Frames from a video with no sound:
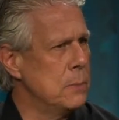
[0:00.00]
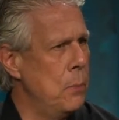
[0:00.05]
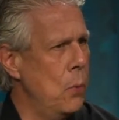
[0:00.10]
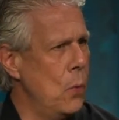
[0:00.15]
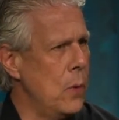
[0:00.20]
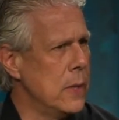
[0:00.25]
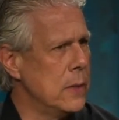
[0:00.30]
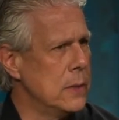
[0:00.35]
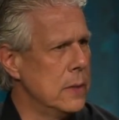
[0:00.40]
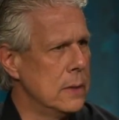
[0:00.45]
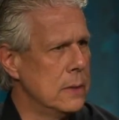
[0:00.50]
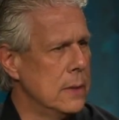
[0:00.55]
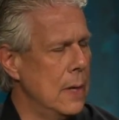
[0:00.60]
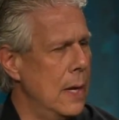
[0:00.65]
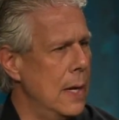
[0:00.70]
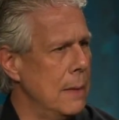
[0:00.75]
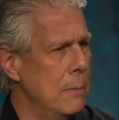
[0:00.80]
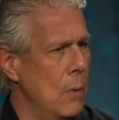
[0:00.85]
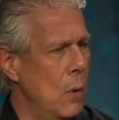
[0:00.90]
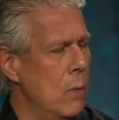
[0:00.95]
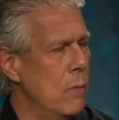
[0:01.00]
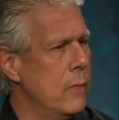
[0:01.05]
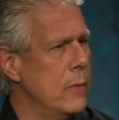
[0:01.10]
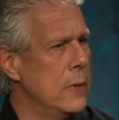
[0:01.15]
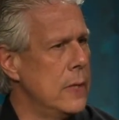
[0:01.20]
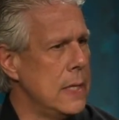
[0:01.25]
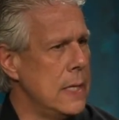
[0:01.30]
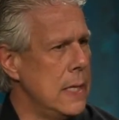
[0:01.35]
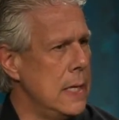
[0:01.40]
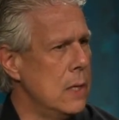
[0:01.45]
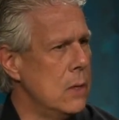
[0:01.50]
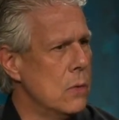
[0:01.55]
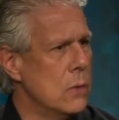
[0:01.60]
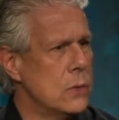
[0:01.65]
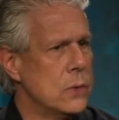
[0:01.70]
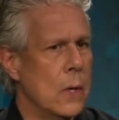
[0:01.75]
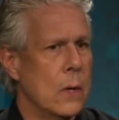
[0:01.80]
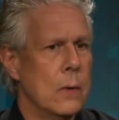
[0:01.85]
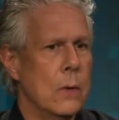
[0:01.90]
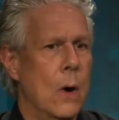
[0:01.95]
point in time. Over the
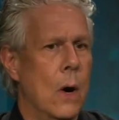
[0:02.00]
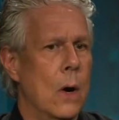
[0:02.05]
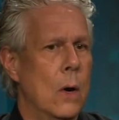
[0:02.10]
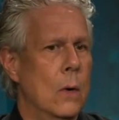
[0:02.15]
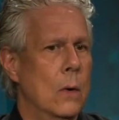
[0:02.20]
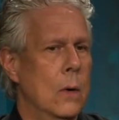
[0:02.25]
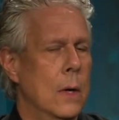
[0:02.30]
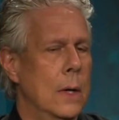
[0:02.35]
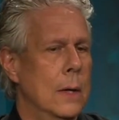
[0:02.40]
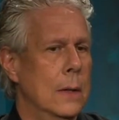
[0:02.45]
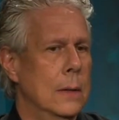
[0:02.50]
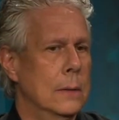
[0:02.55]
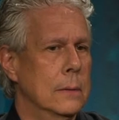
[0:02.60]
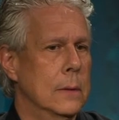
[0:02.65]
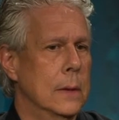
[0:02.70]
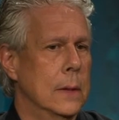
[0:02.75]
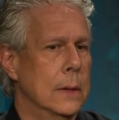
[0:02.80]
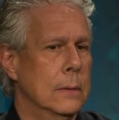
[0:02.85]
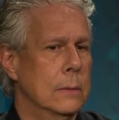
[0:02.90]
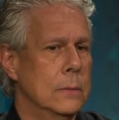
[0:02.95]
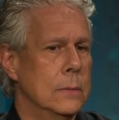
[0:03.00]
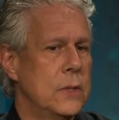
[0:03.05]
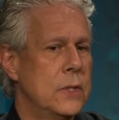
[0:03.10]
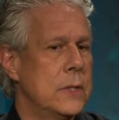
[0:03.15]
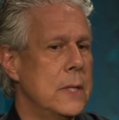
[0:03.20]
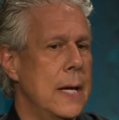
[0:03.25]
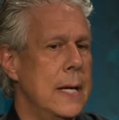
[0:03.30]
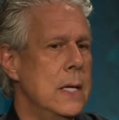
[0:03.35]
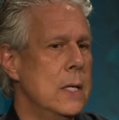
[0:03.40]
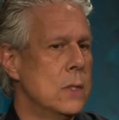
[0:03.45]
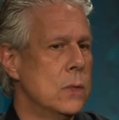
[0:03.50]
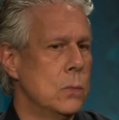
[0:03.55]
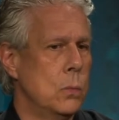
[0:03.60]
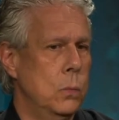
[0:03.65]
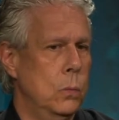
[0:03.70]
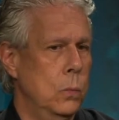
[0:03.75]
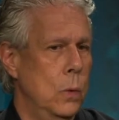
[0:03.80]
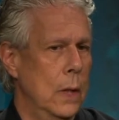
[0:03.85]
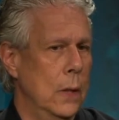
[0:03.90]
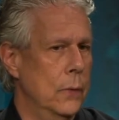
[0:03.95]
years, our site is
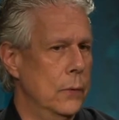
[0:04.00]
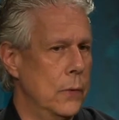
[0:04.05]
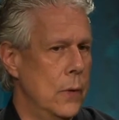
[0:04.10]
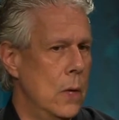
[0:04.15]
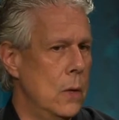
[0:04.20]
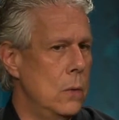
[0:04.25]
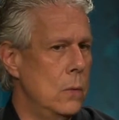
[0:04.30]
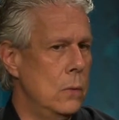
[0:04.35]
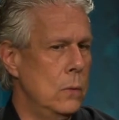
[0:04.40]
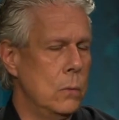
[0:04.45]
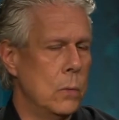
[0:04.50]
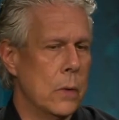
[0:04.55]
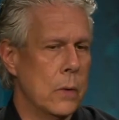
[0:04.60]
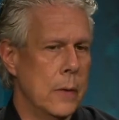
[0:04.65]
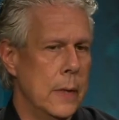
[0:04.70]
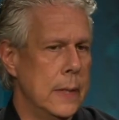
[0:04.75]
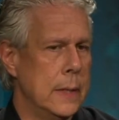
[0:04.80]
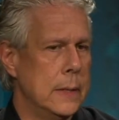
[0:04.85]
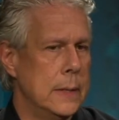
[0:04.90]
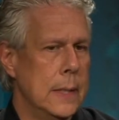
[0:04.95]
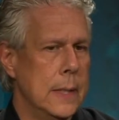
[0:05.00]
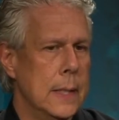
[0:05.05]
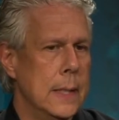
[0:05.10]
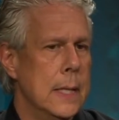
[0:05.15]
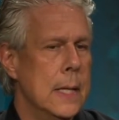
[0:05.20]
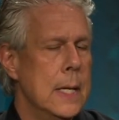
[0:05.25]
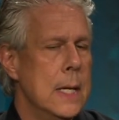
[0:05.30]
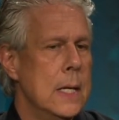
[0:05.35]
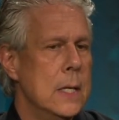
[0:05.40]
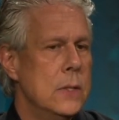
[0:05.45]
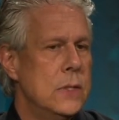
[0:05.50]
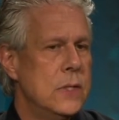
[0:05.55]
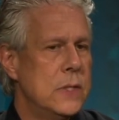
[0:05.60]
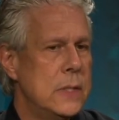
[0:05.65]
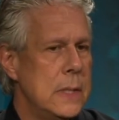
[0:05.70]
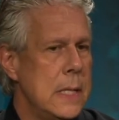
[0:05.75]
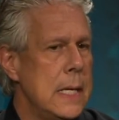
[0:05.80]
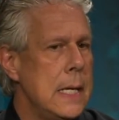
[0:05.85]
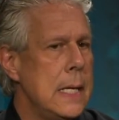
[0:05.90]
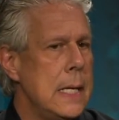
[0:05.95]
well known. We're at
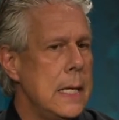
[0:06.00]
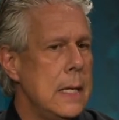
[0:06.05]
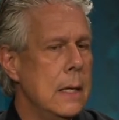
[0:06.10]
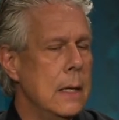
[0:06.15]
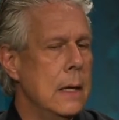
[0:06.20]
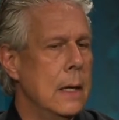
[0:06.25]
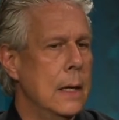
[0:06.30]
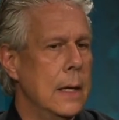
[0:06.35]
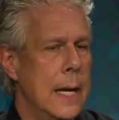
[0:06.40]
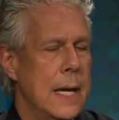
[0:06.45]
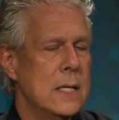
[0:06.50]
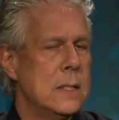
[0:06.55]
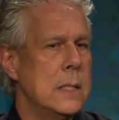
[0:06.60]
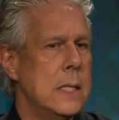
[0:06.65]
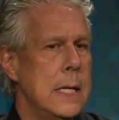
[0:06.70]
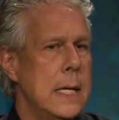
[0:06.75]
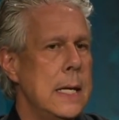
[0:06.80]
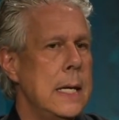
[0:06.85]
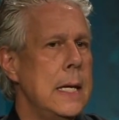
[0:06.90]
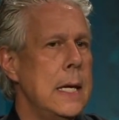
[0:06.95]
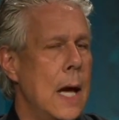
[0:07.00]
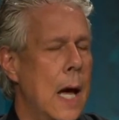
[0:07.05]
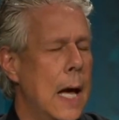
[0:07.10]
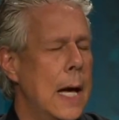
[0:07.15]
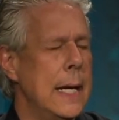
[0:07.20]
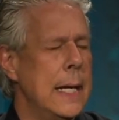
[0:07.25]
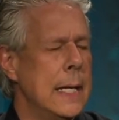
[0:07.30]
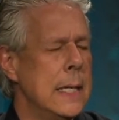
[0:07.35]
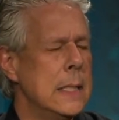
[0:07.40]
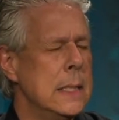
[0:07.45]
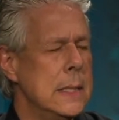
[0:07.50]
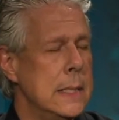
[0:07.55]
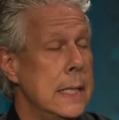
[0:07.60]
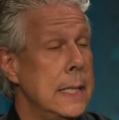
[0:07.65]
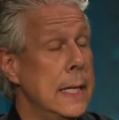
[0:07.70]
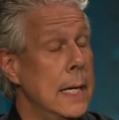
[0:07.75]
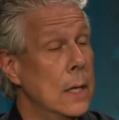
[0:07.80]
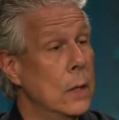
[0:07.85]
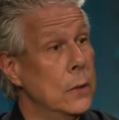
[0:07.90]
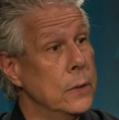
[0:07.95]

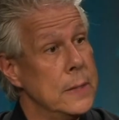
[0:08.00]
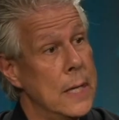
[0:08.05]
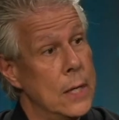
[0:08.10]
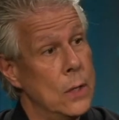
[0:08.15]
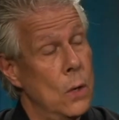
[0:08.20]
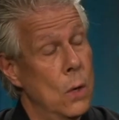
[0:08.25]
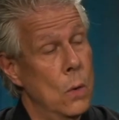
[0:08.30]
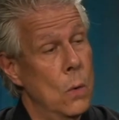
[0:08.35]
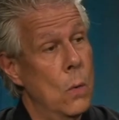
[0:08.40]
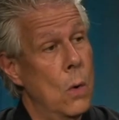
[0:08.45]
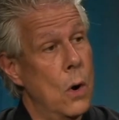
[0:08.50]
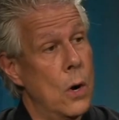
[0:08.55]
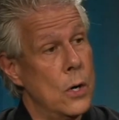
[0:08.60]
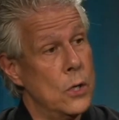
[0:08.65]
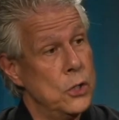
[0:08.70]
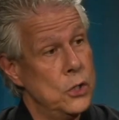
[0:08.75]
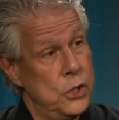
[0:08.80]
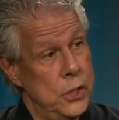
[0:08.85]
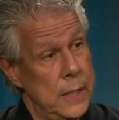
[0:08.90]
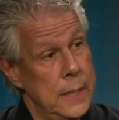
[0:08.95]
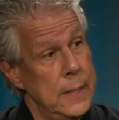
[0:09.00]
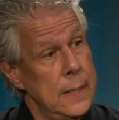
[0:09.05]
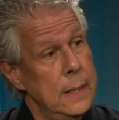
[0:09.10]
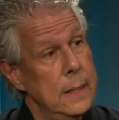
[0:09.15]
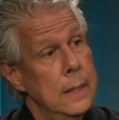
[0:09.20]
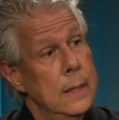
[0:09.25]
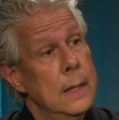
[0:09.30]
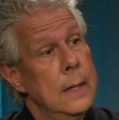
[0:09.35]
seeintl.org,